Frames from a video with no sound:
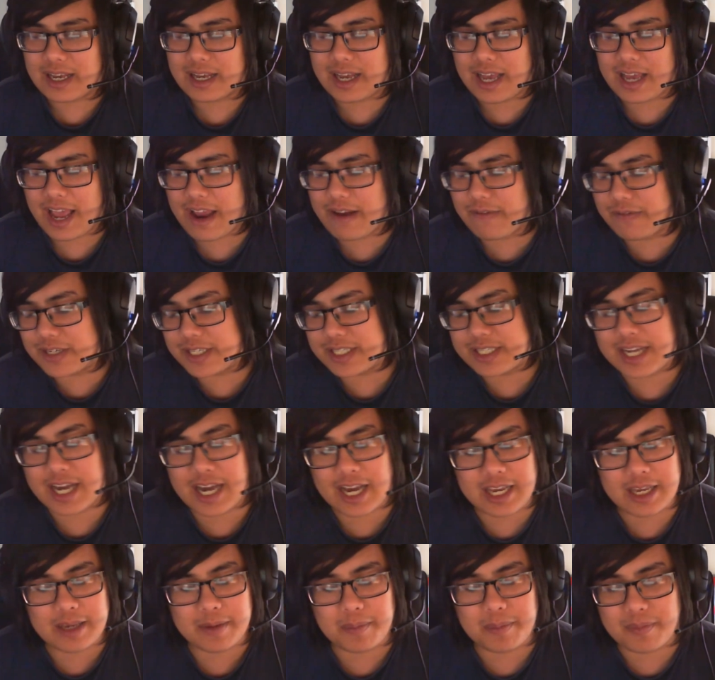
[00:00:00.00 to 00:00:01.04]
Every
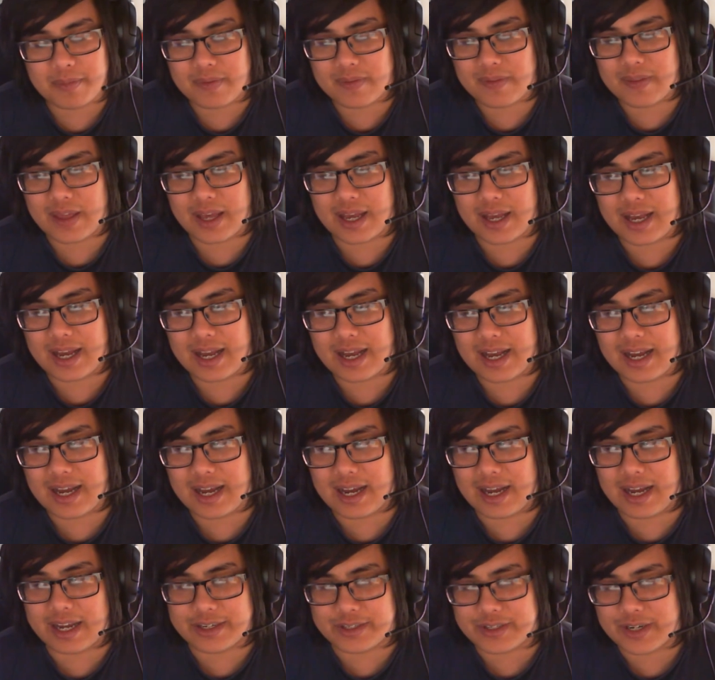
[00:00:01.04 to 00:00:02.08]
time that
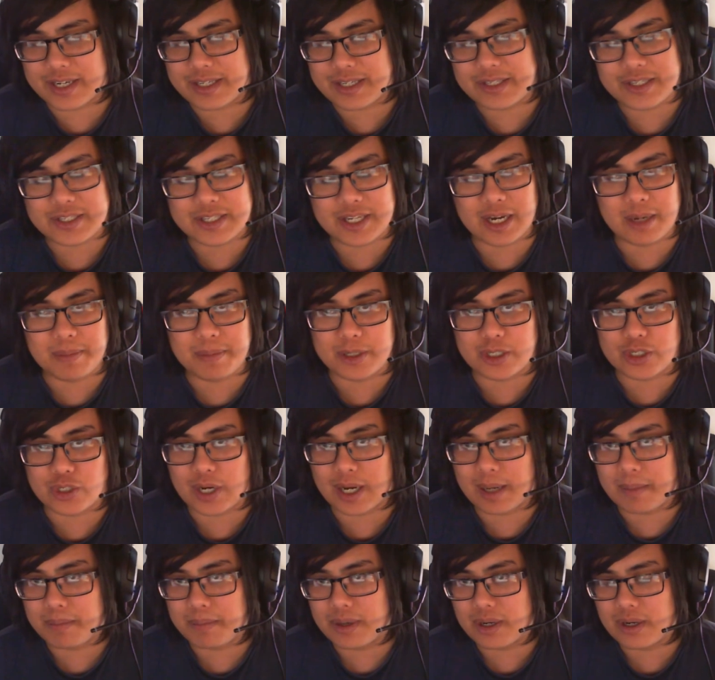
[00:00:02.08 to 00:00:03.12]
I tried to set up a
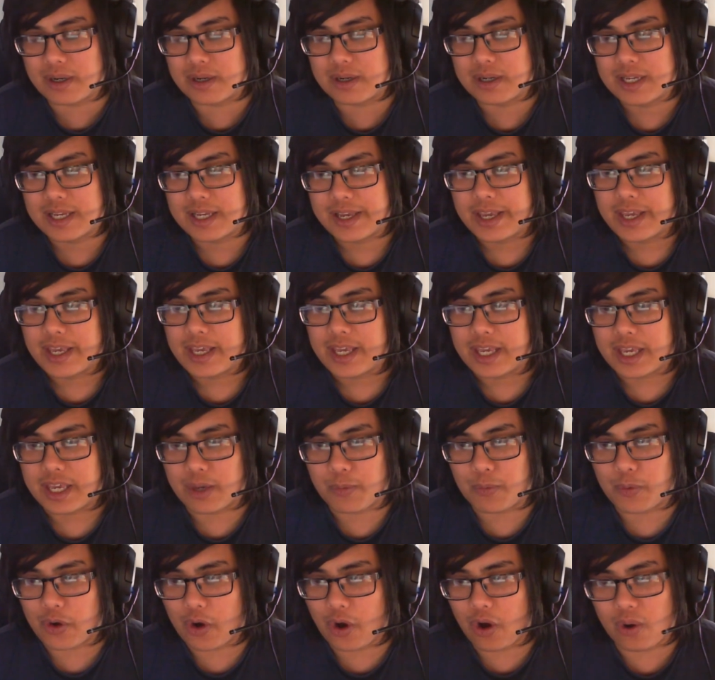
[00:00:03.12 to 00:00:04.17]
Drampa, he
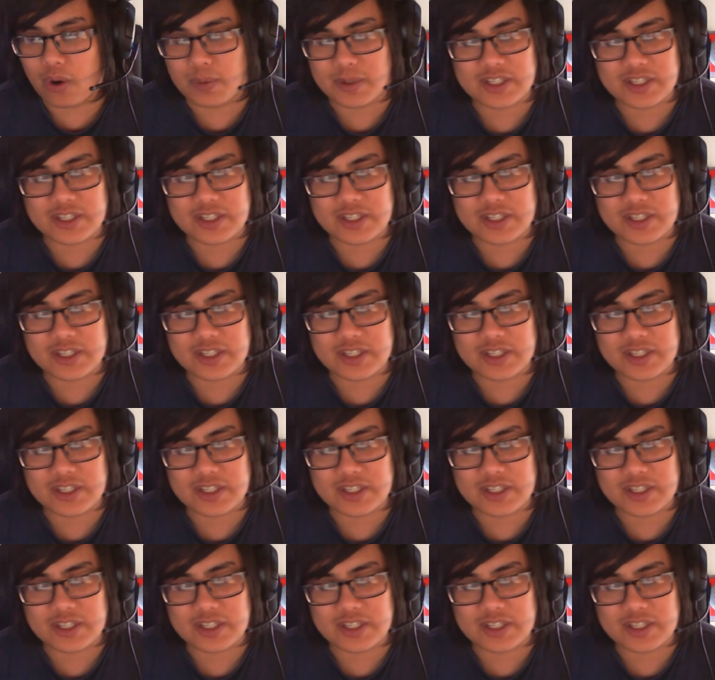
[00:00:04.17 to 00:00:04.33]
would always